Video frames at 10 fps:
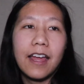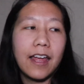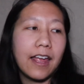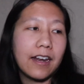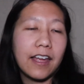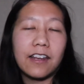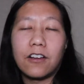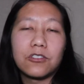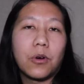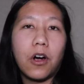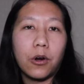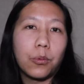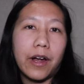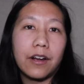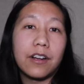And I can also
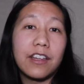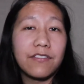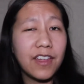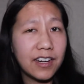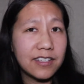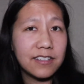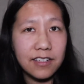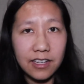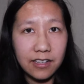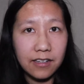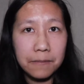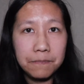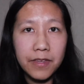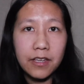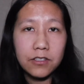hardwire if that is needed.
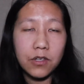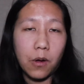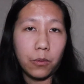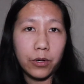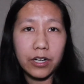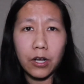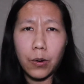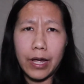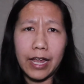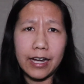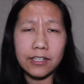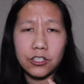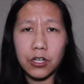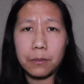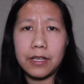So we're gonna go ahead and
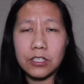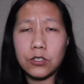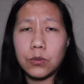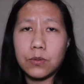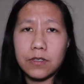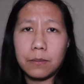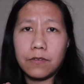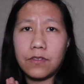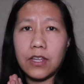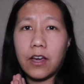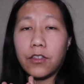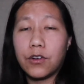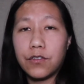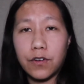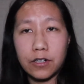jump into some of the
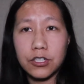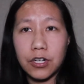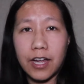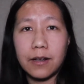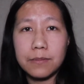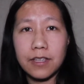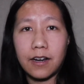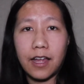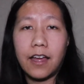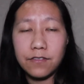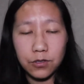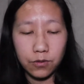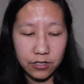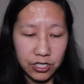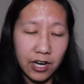other furniture items that I have. So
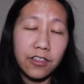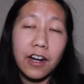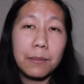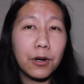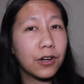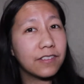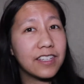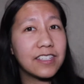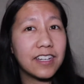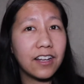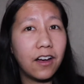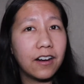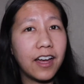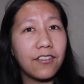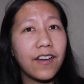the chair that I'm currently sitting
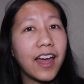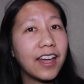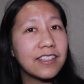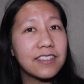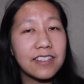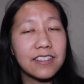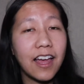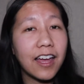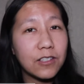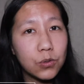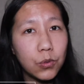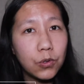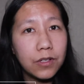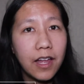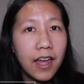on, I've had since high
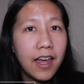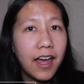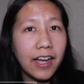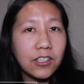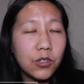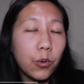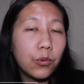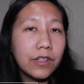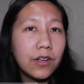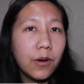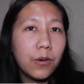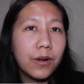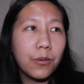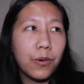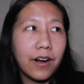school. I don't really know
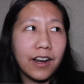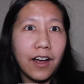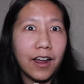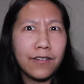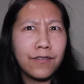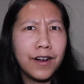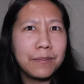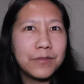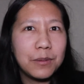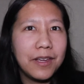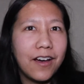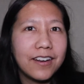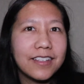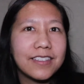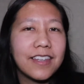where I got it from, to be
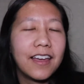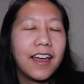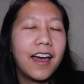honest.